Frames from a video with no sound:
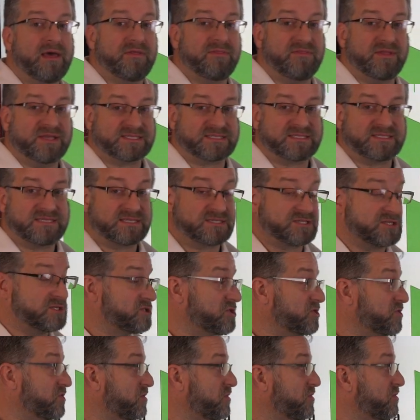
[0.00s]
this
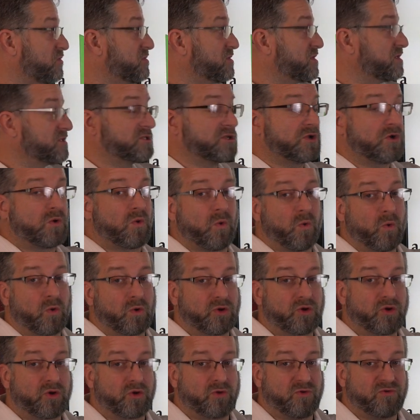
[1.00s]
distance. You can use this in
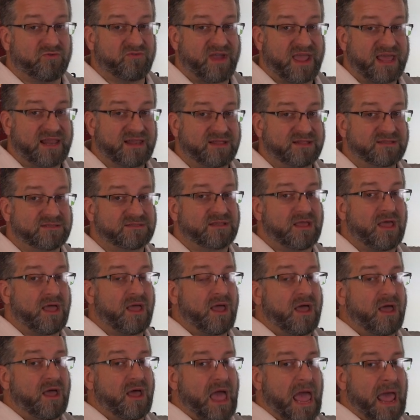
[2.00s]
coordinate, covalent
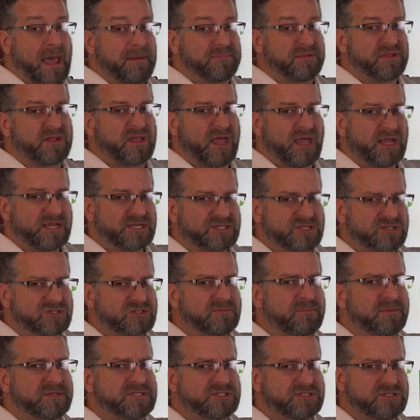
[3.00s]
applications,
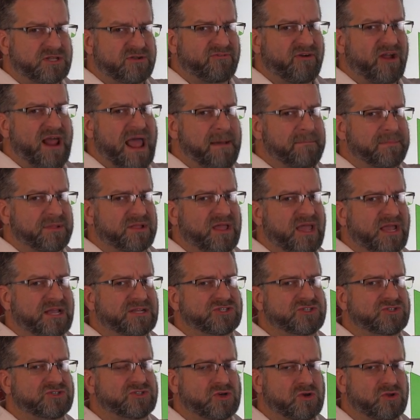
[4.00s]
a bunch of different
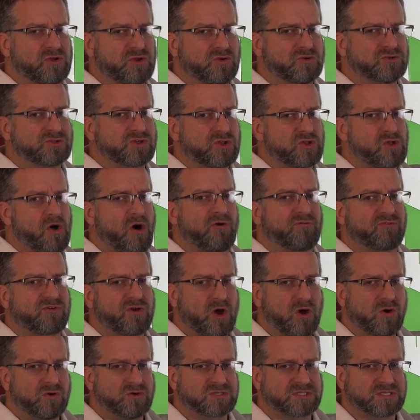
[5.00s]
applications you can use the law of
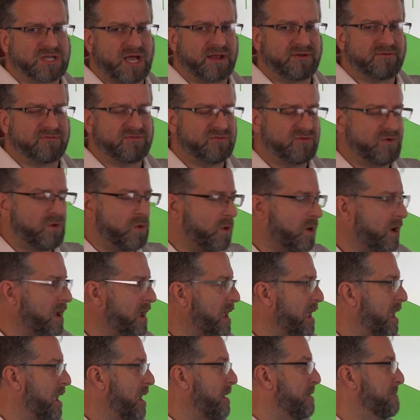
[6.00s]
cosine for.
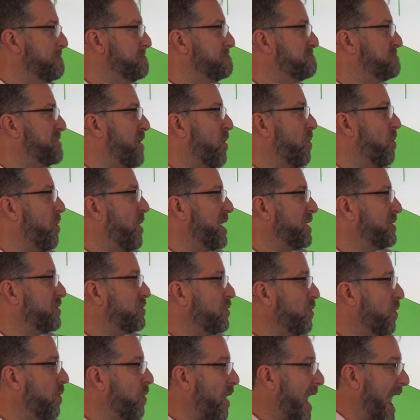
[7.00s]
But when
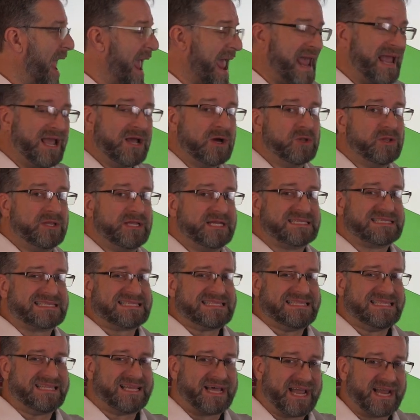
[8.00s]
your angle is
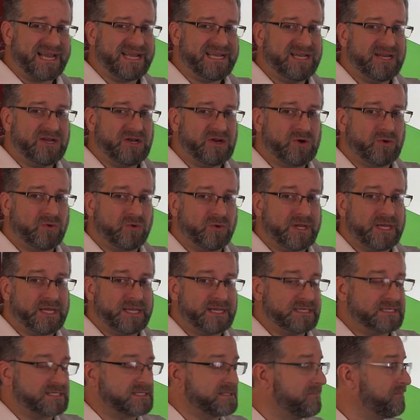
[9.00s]
90
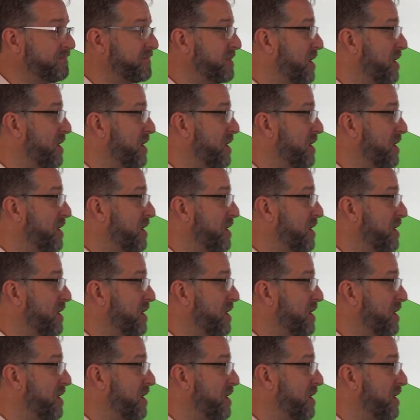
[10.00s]
degrees,